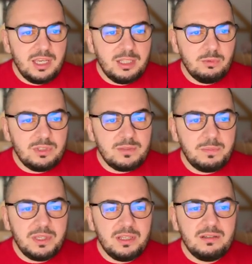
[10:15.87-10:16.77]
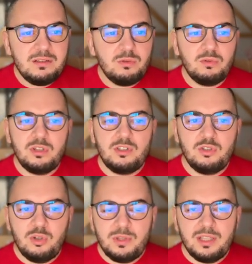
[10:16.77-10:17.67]
It will spin to let you
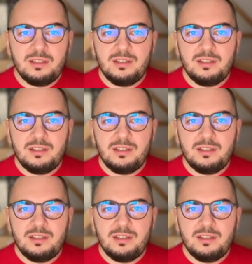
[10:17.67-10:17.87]
know that